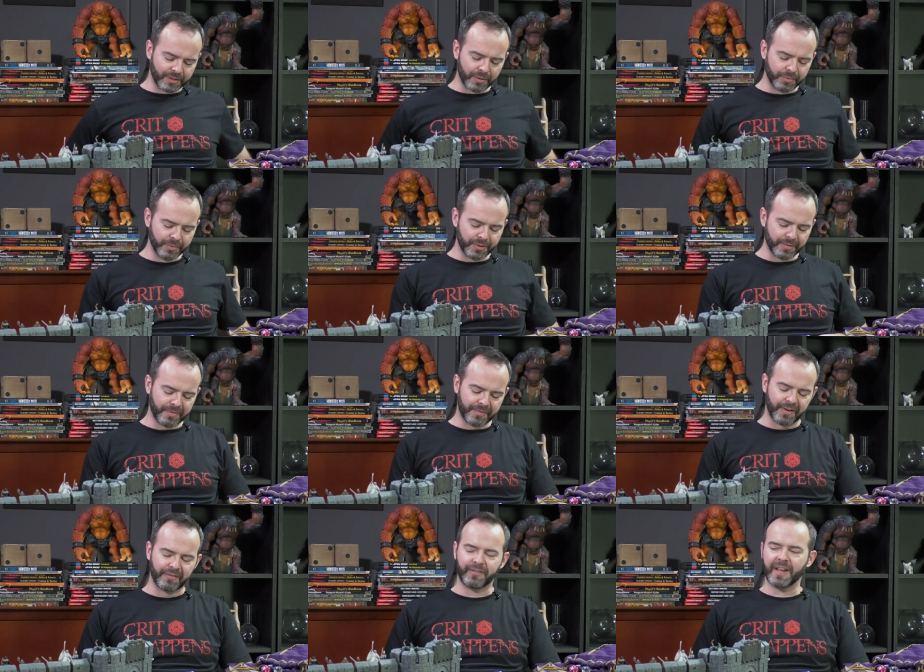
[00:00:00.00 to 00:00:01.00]
Let's go through some of
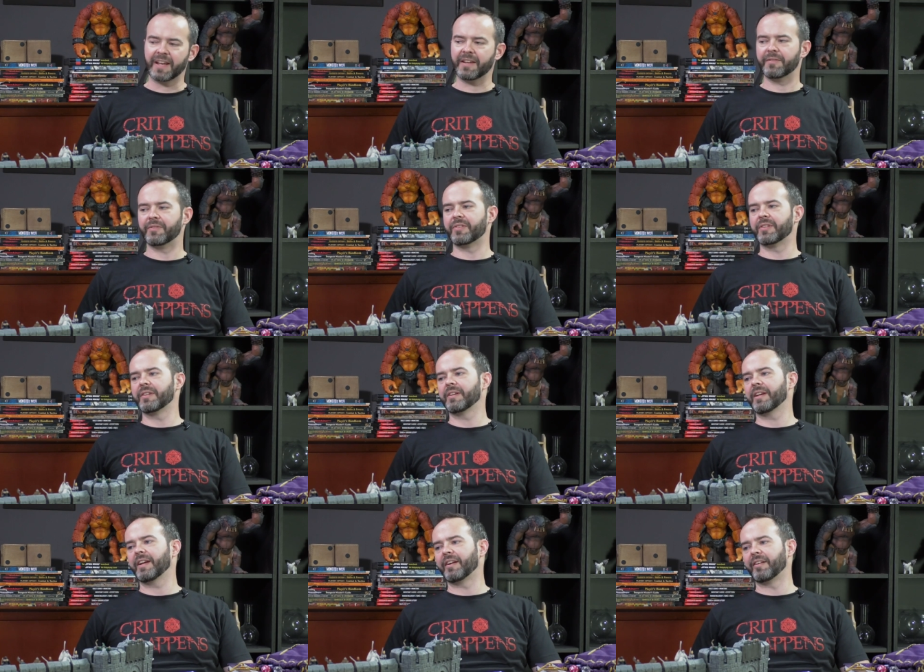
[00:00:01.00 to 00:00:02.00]
our faves
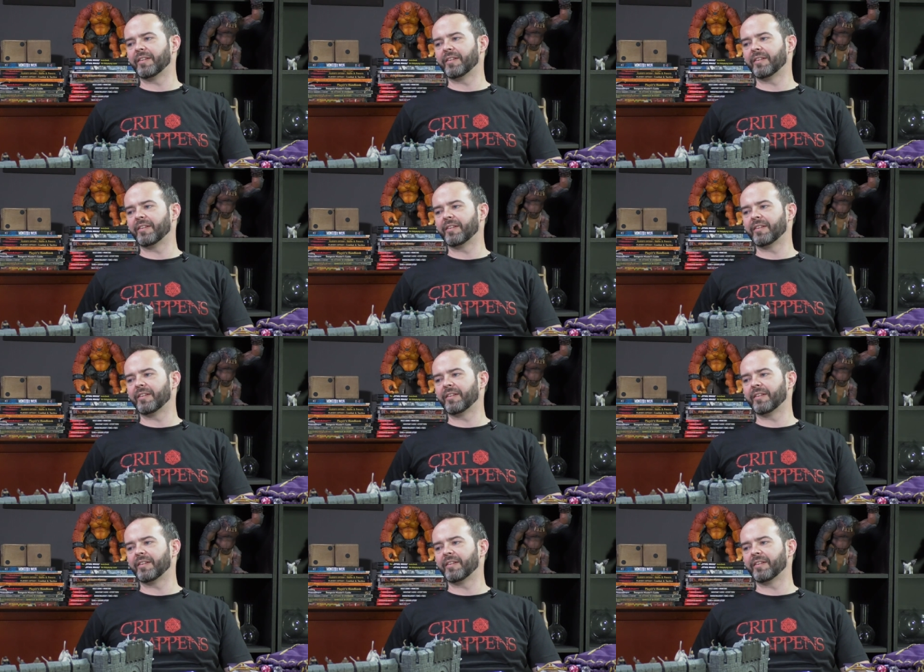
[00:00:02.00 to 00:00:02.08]
and